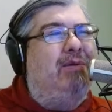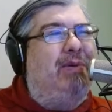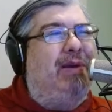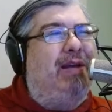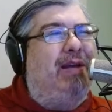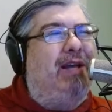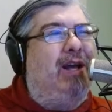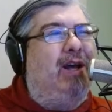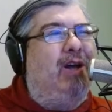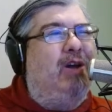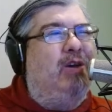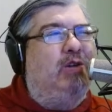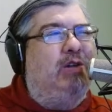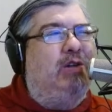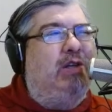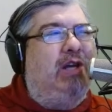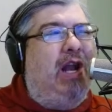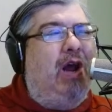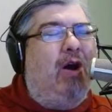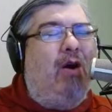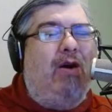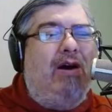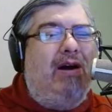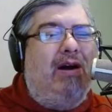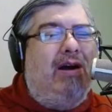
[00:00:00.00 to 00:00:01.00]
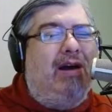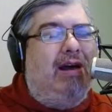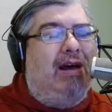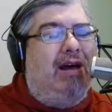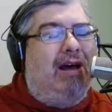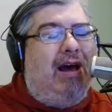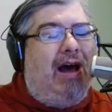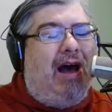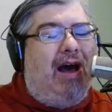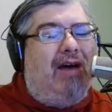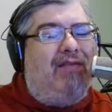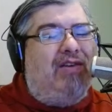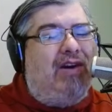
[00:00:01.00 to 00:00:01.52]
Because, you know,
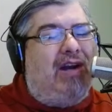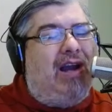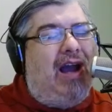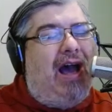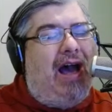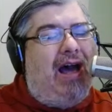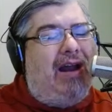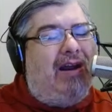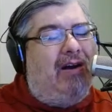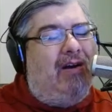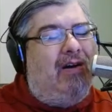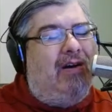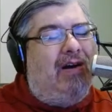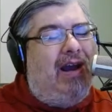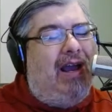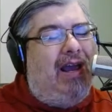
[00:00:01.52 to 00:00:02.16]
avocado